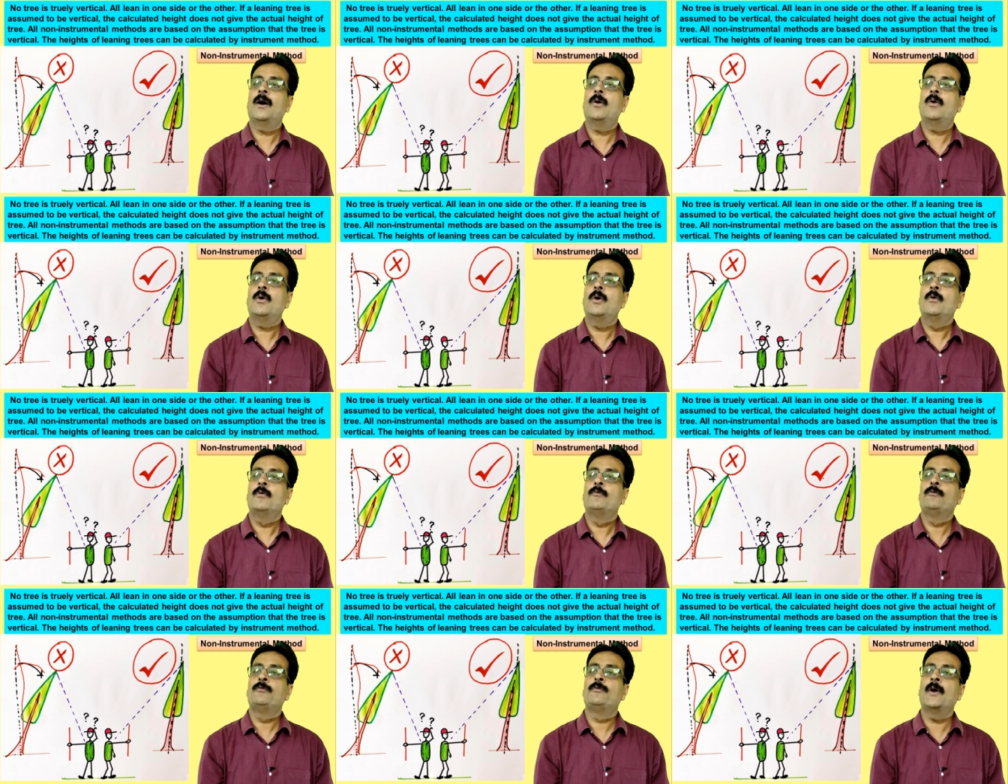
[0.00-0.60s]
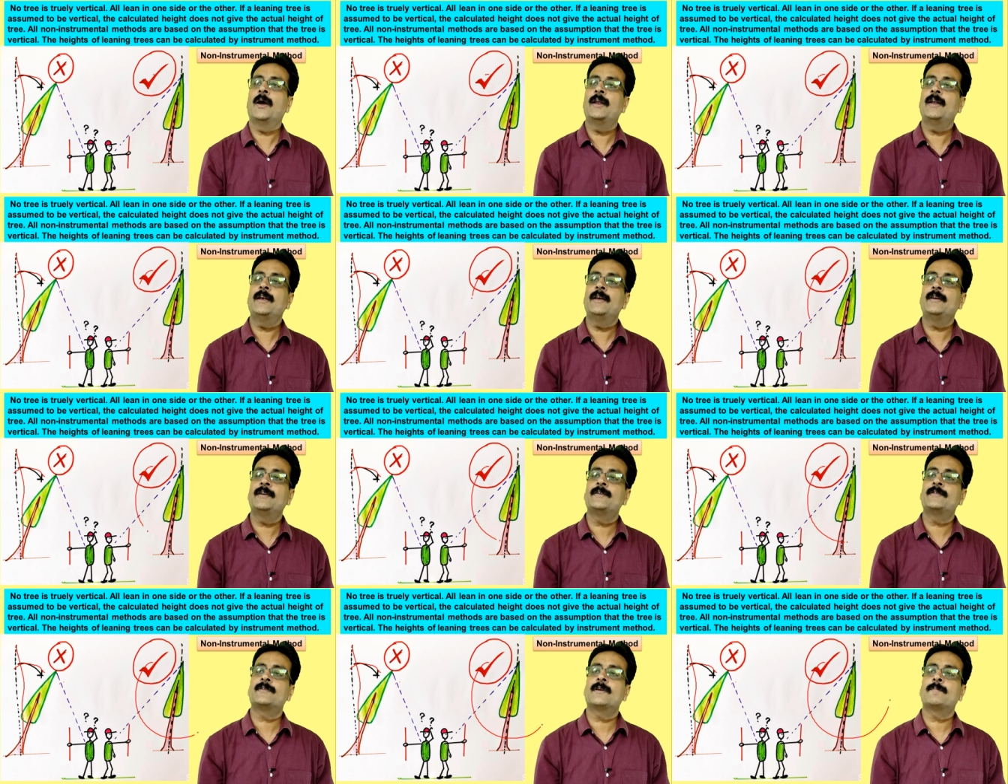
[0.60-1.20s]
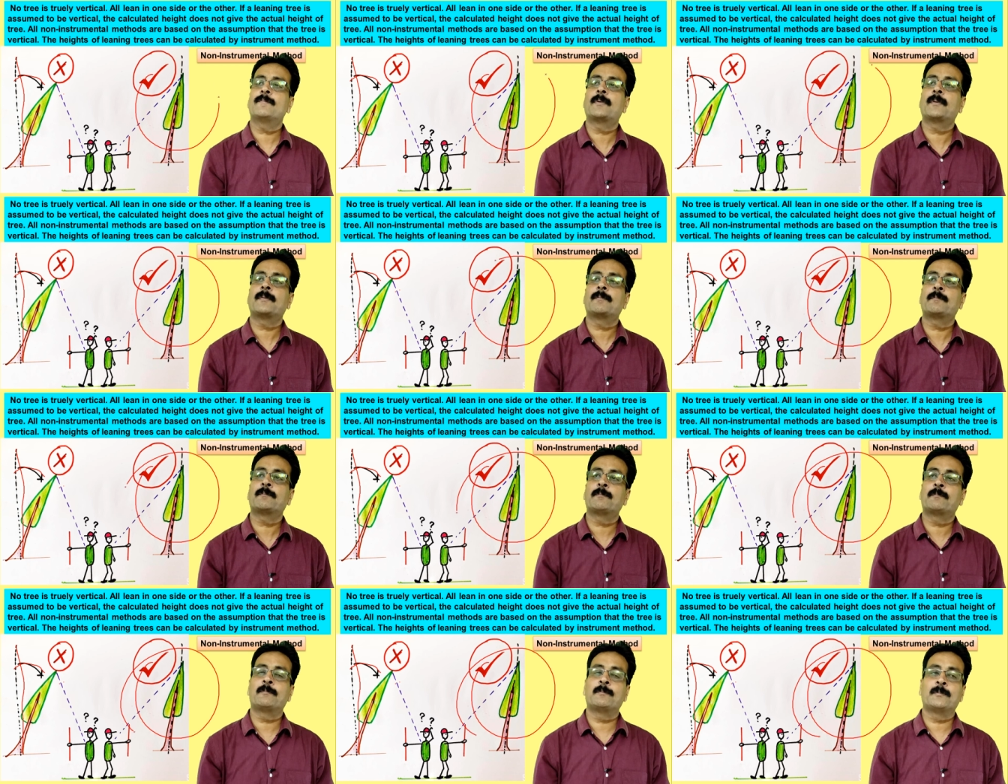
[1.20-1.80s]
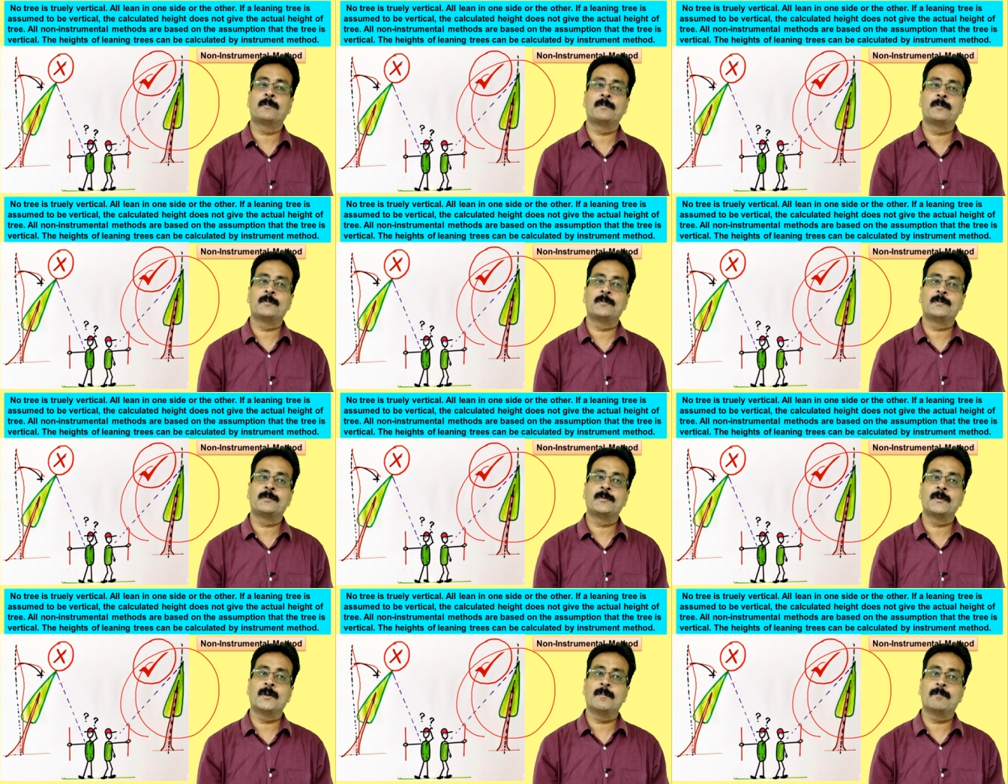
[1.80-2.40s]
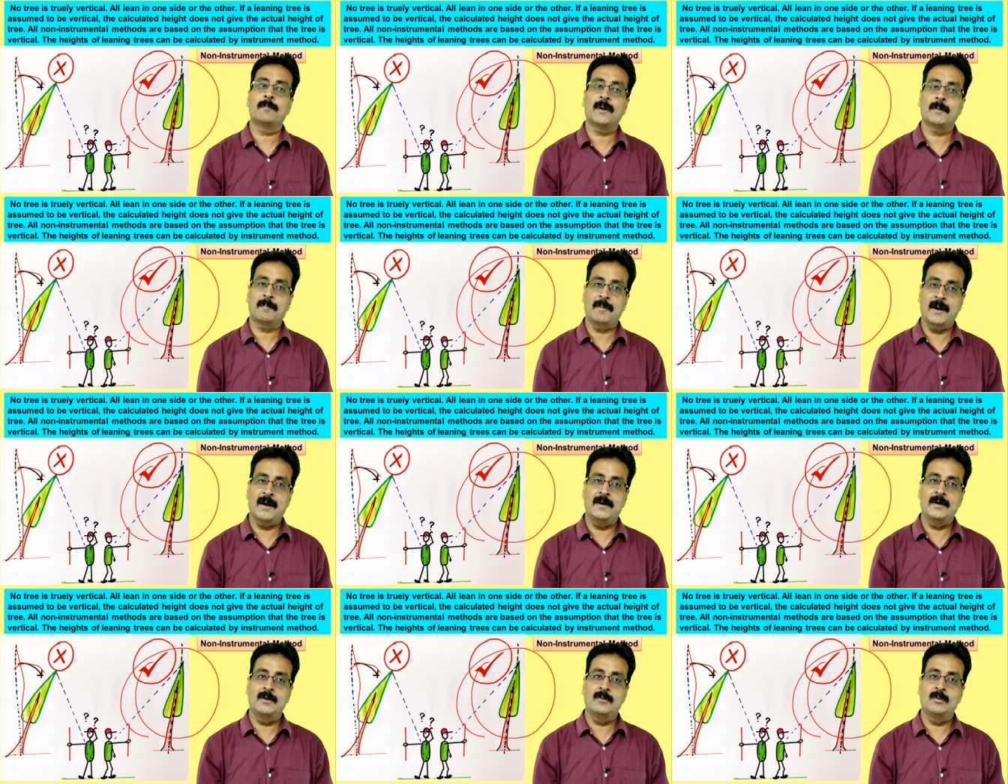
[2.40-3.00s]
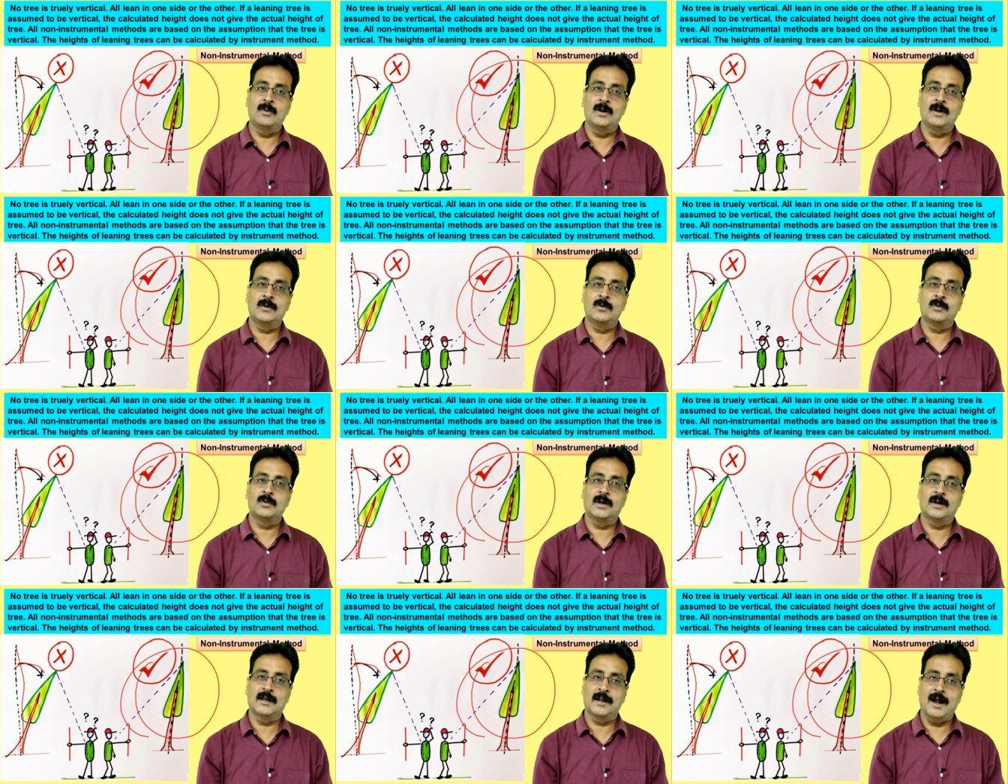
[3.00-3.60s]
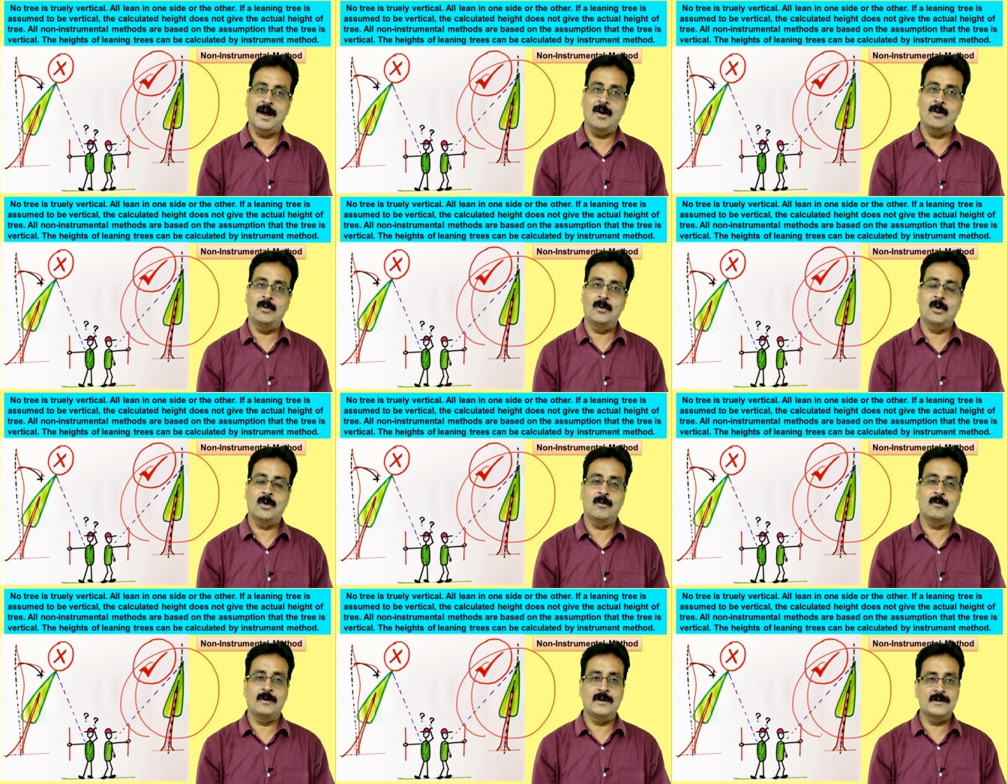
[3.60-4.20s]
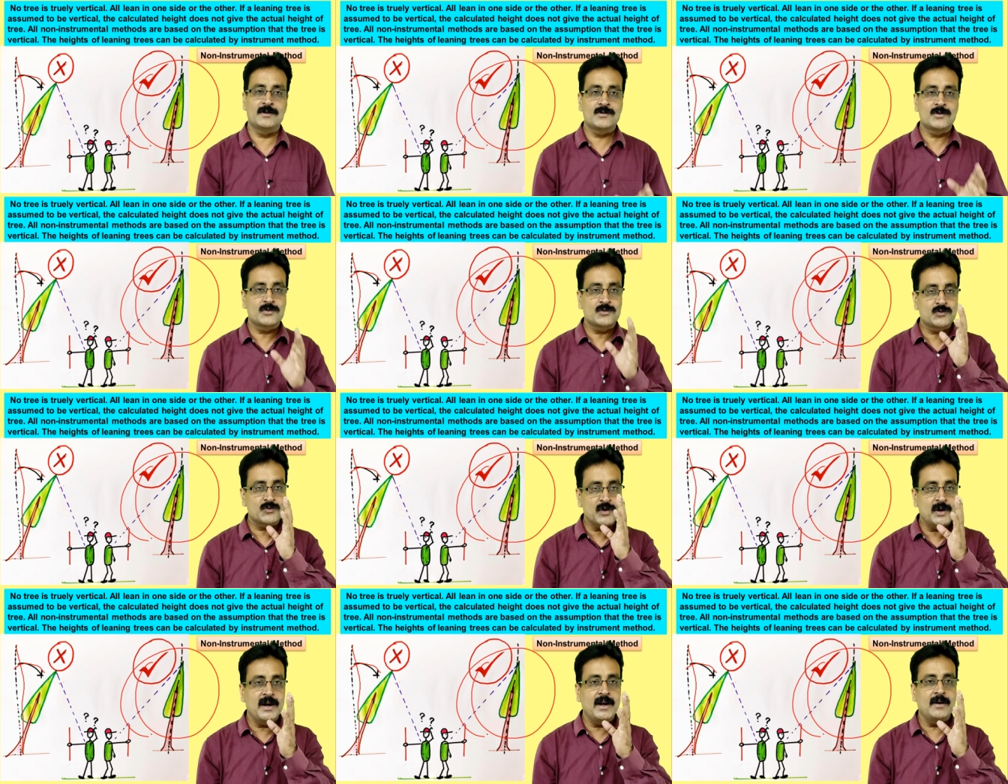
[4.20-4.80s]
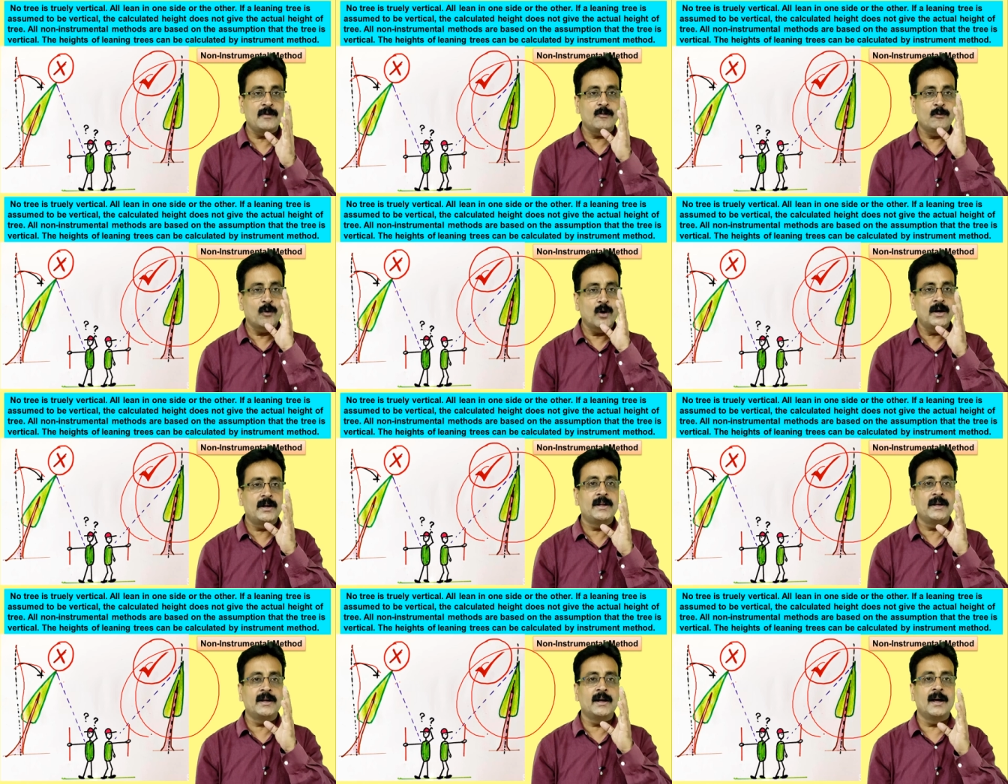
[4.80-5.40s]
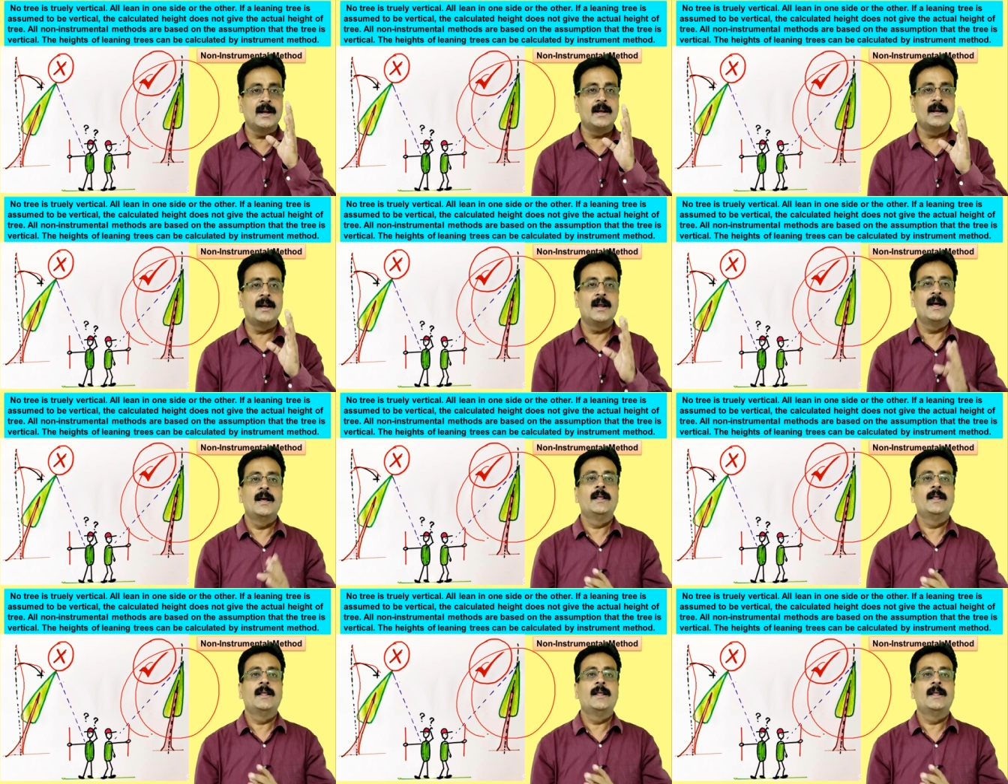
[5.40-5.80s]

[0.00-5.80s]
now when it is a per perpendicular to the ground or it is straight vertical